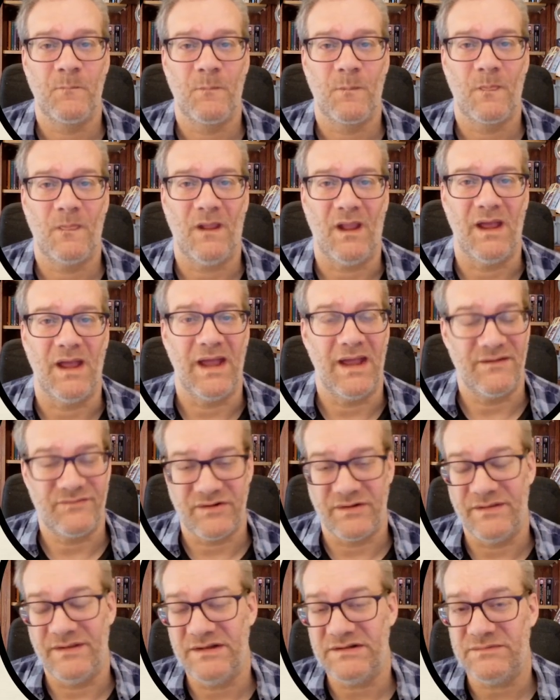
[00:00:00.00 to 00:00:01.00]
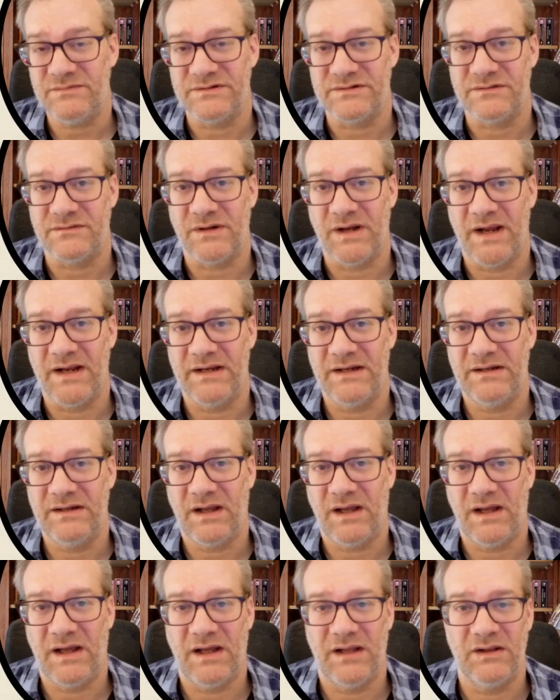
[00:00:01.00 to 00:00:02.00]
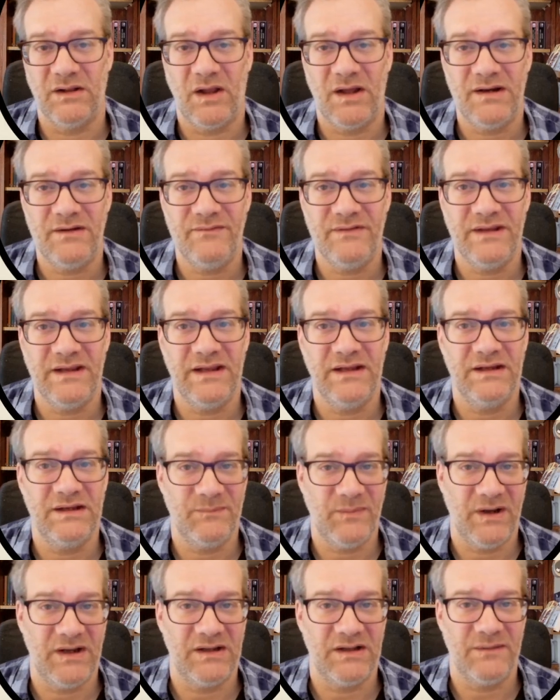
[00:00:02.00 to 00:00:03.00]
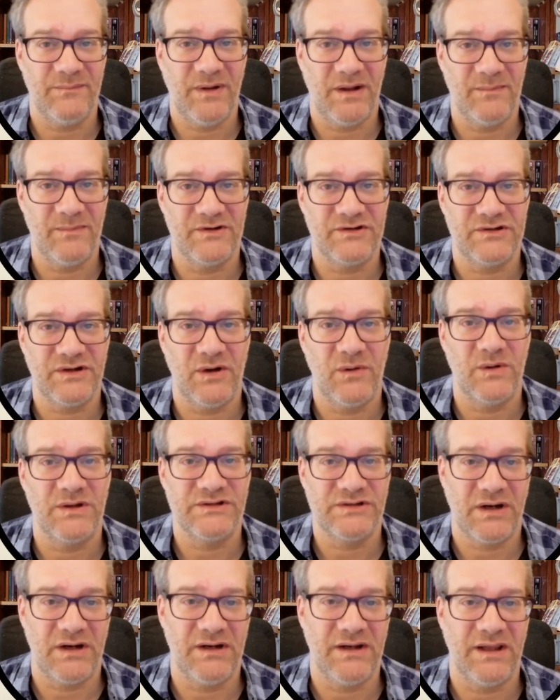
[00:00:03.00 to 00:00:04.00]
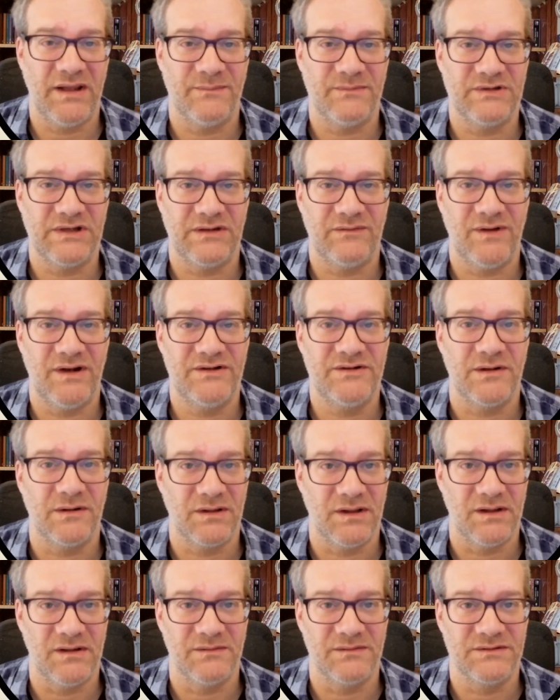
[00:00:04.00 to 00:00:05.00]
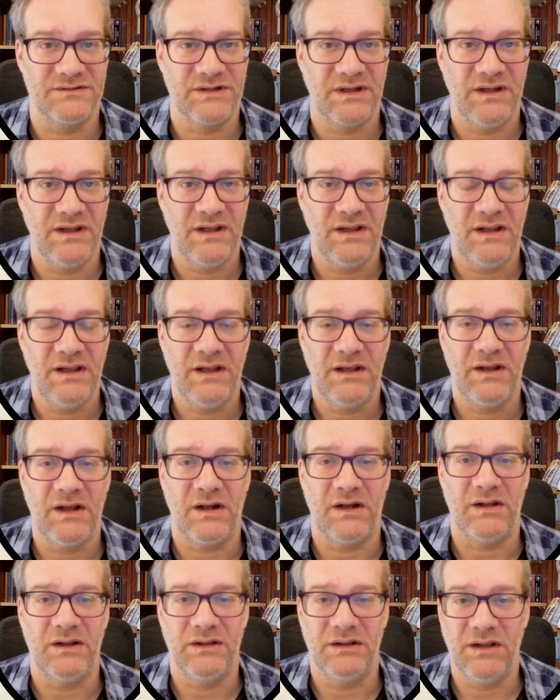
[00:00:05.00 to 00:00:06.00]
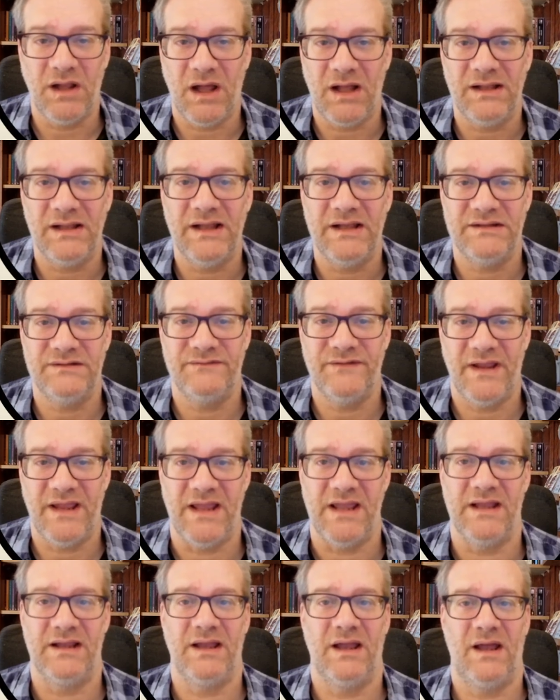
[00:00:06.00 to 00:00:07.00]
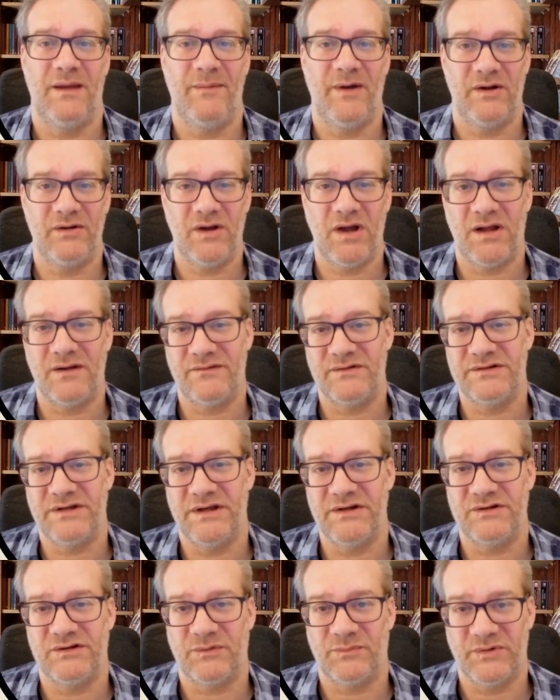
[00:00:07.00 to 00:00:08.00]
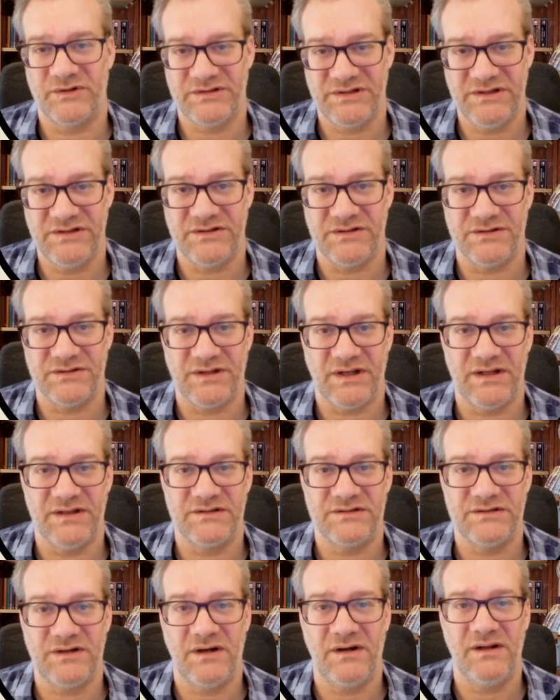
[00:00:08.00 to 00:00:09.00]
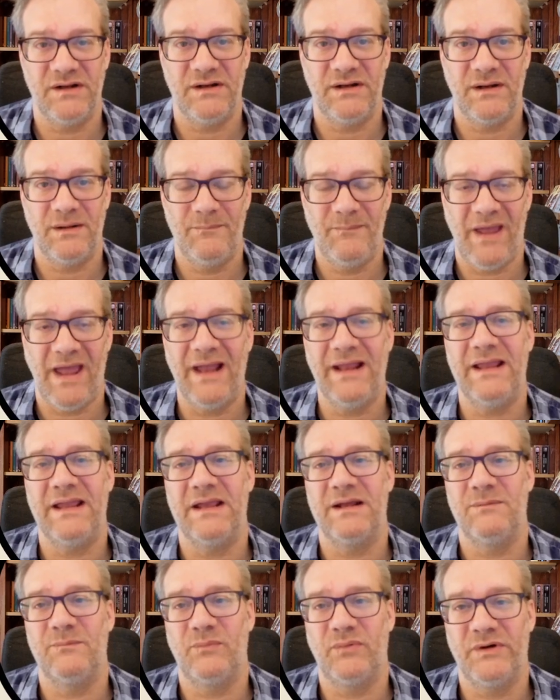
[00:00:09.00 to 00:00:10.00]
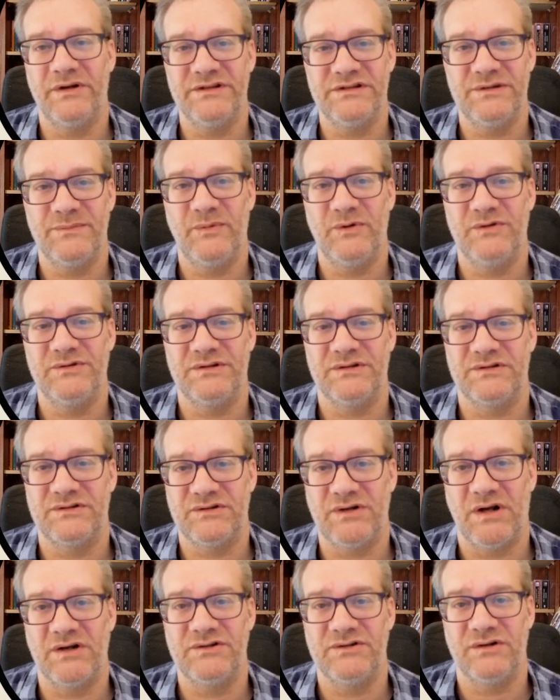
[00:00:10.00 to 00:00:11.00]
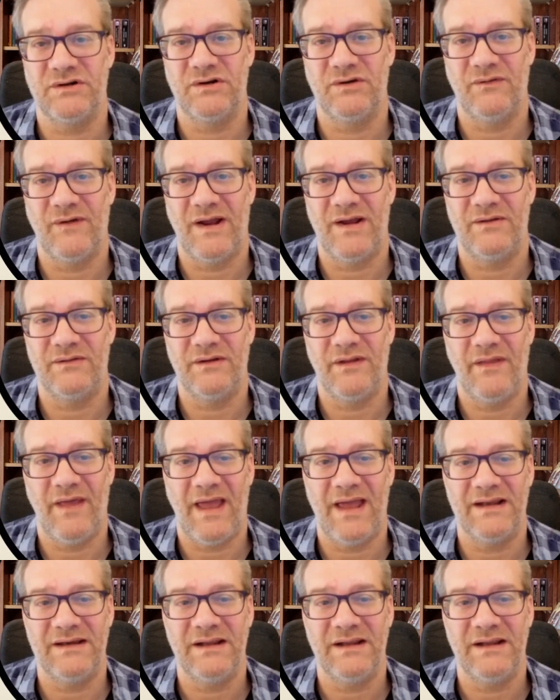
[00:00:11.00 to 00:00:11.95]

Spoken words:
After this was created, a lot of the independently published OSR games and retro clones got a lot less vague about conversational procedures and started packing in principles and structure around that.